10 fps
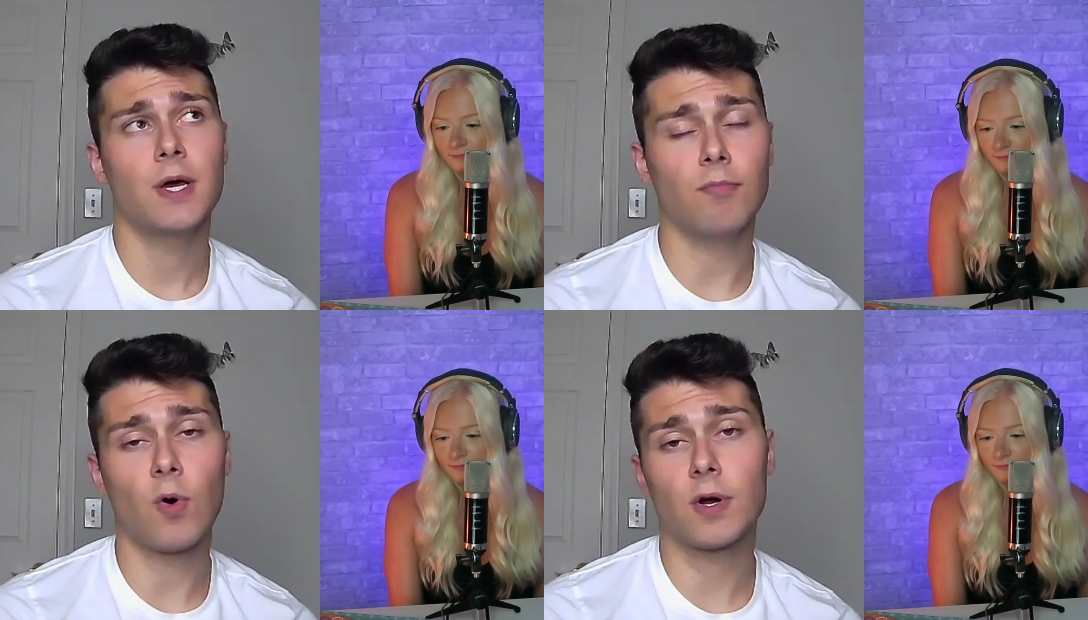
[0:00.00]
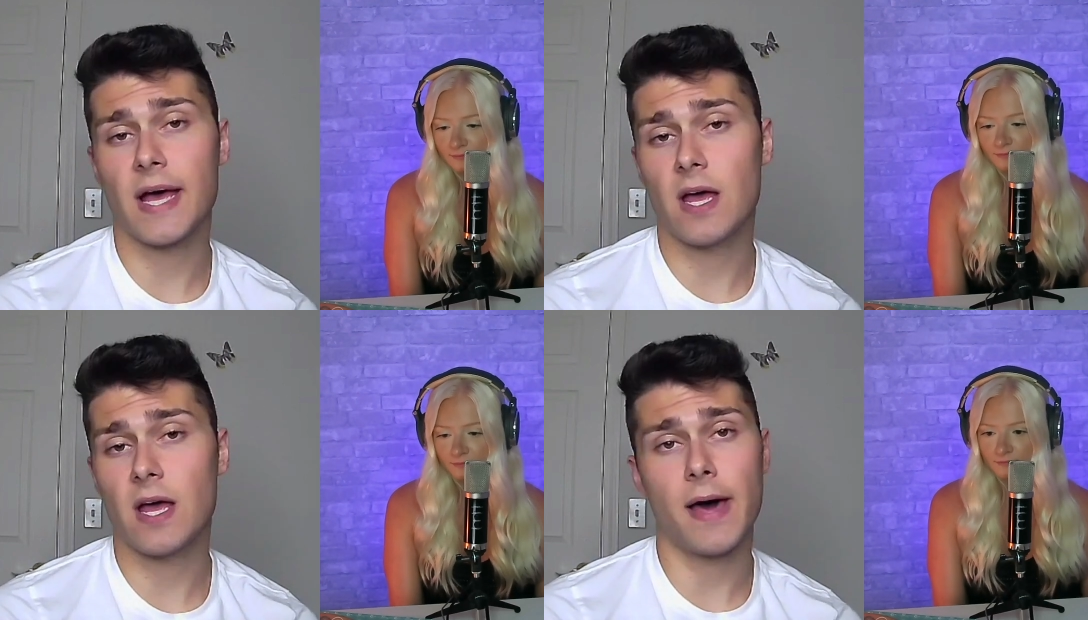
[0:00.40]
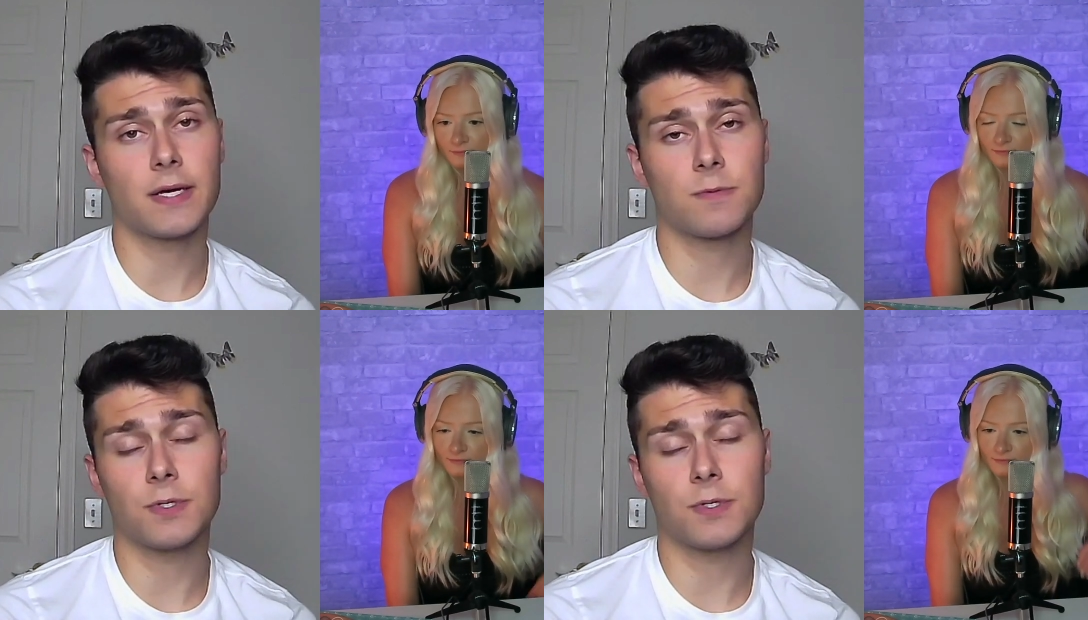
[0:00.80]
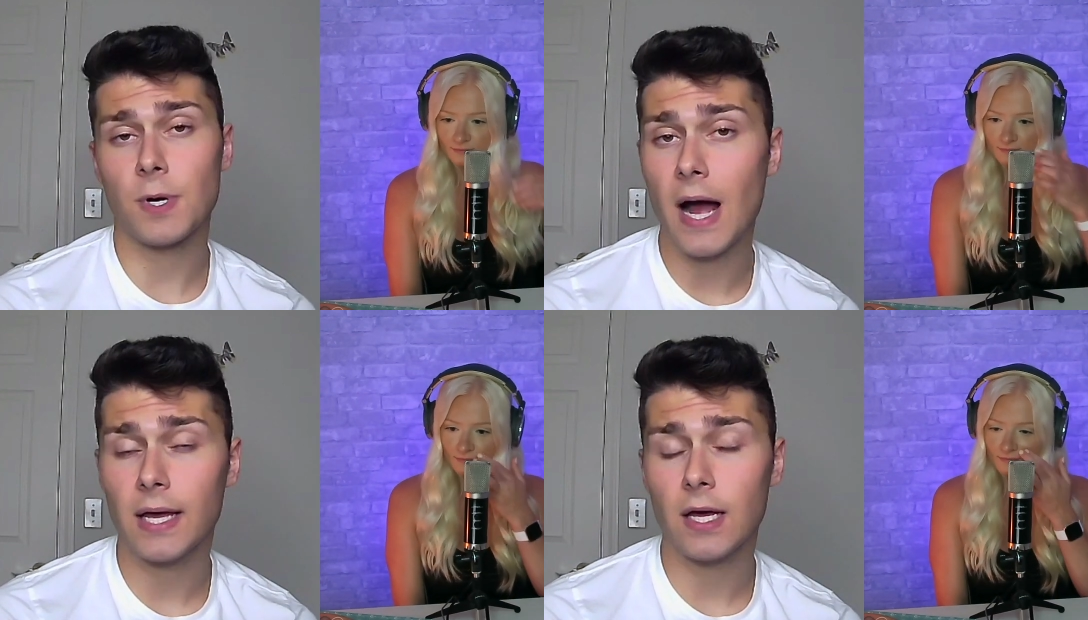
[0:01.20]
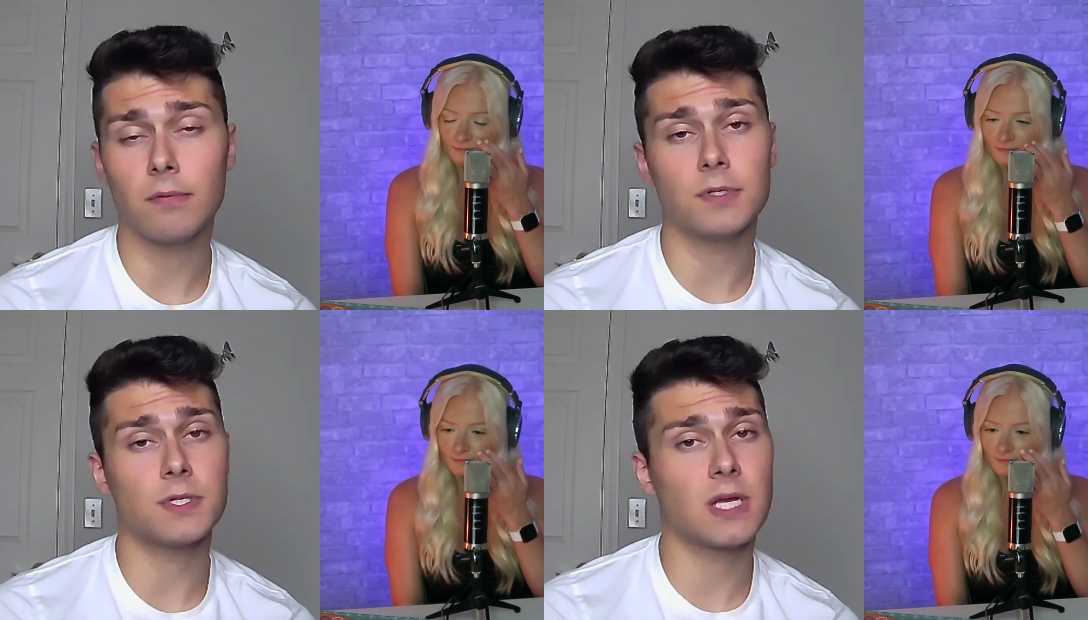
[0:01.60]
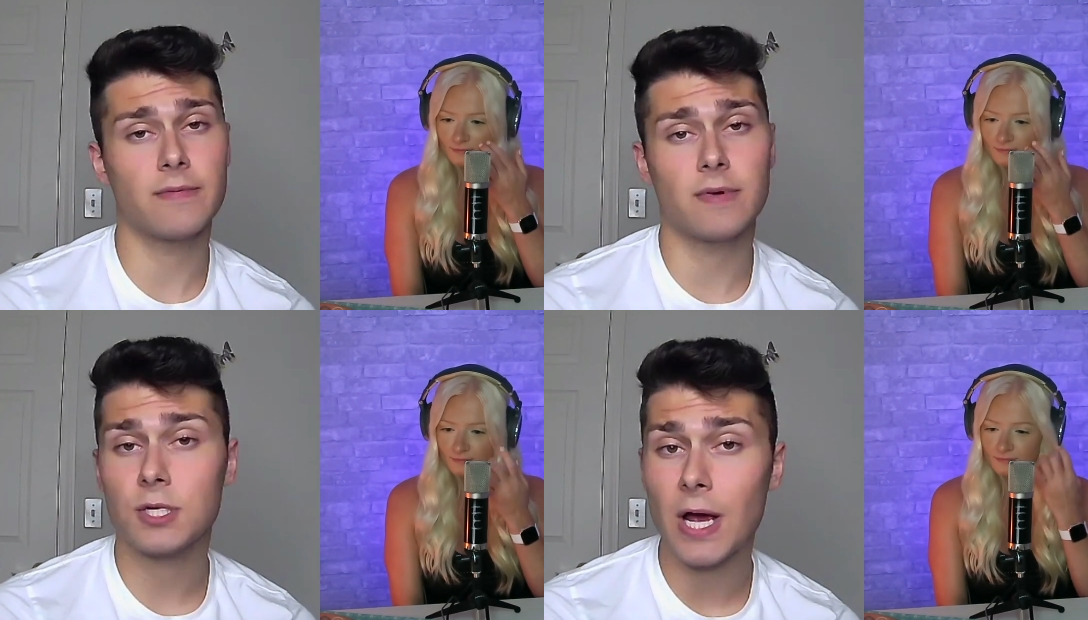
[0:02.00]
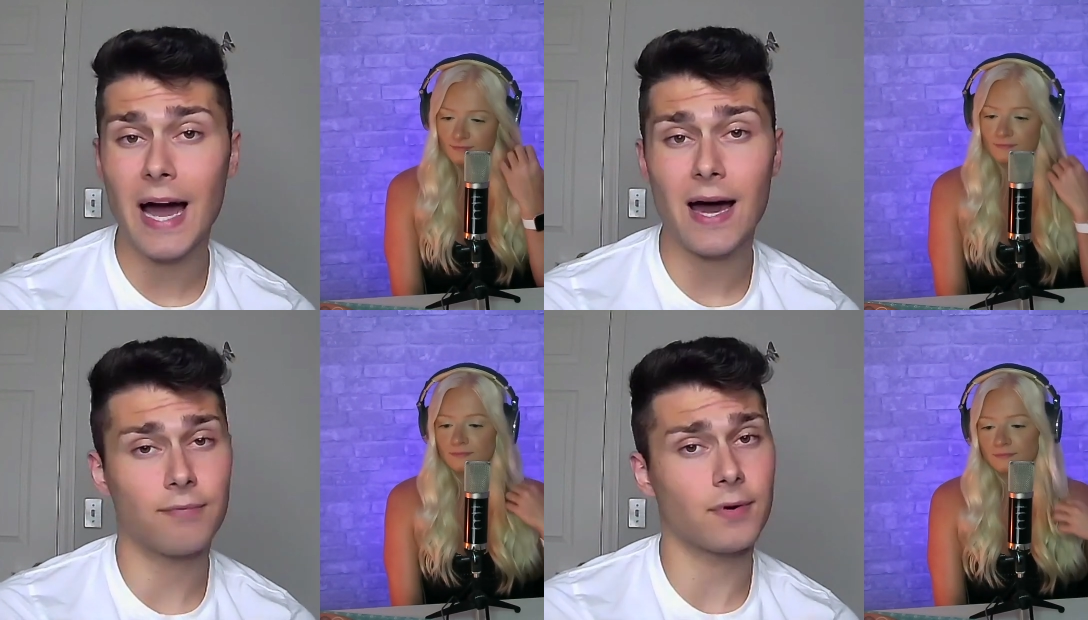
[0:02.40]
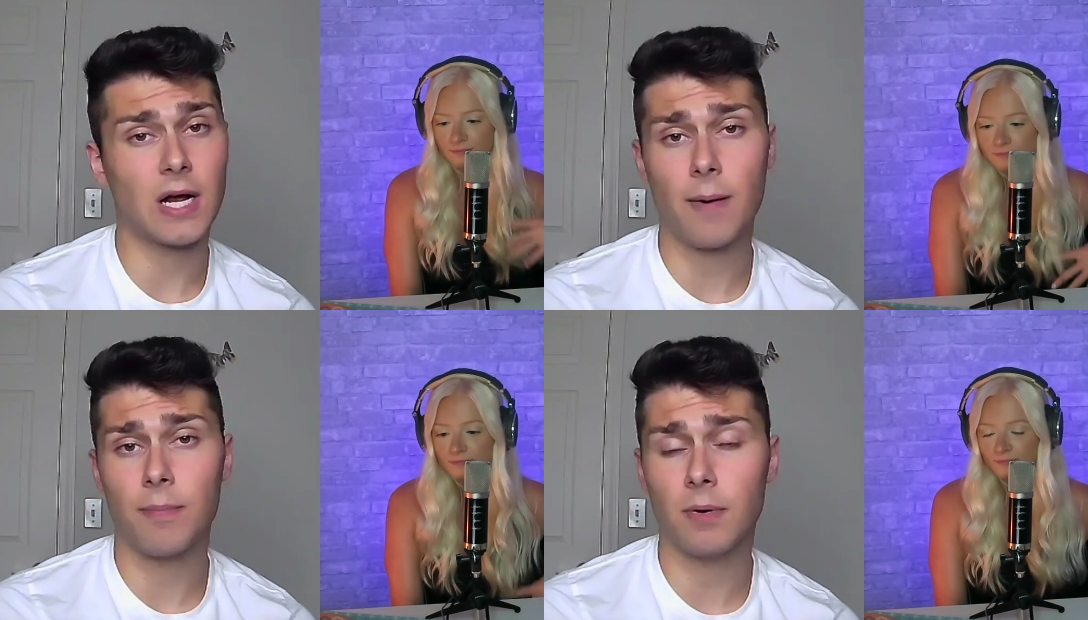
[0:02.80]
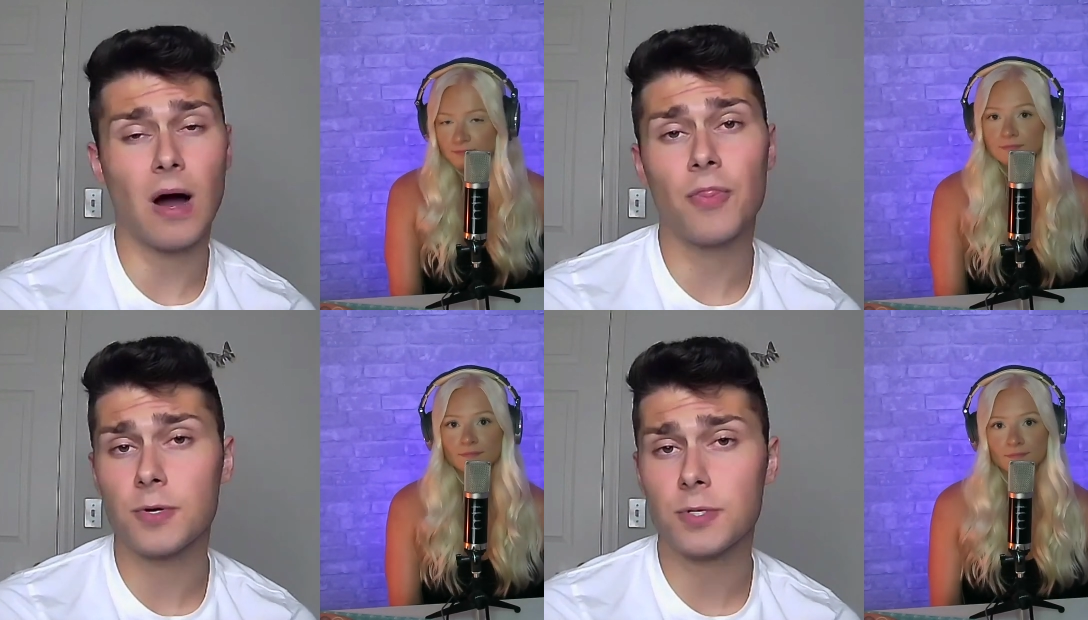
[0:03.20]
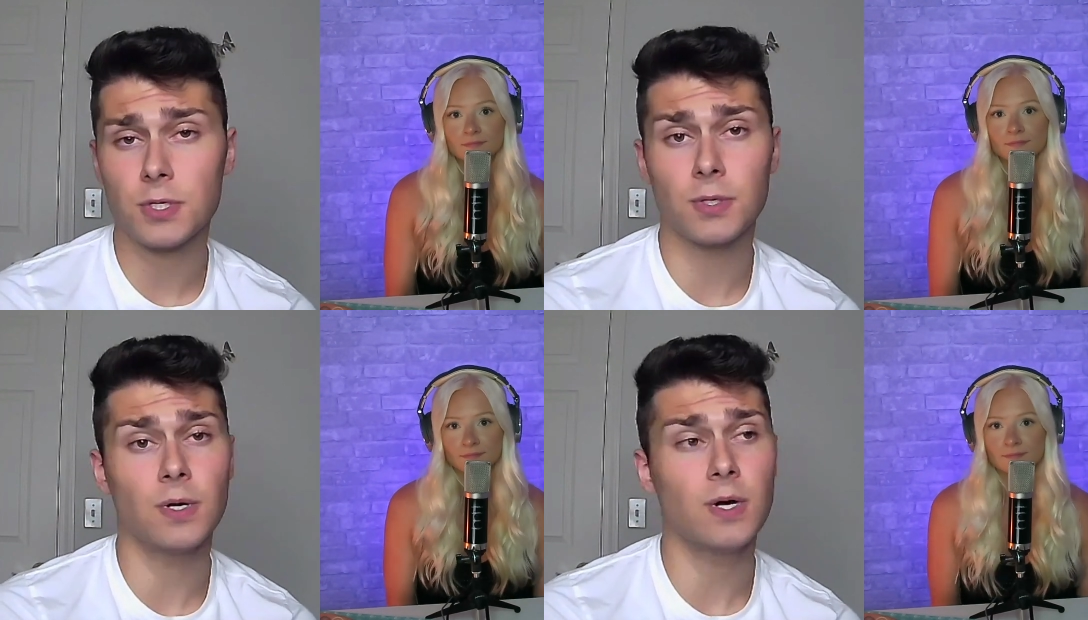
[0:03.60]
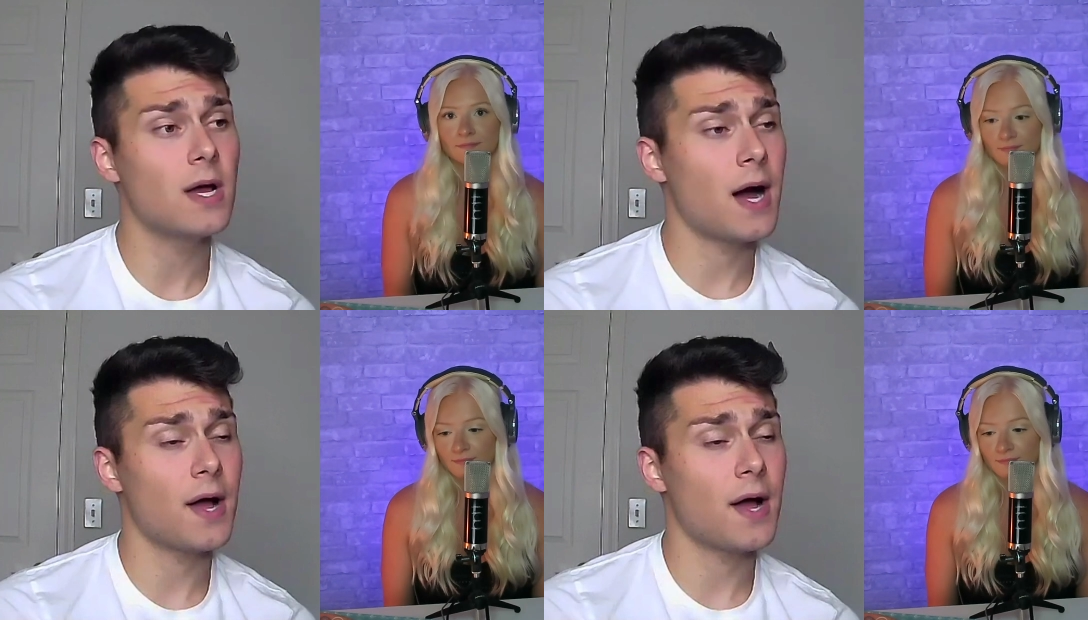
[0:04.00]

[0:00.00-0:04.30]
Speaker 1: more diabetics would try it, would just give it a shot for a month or two.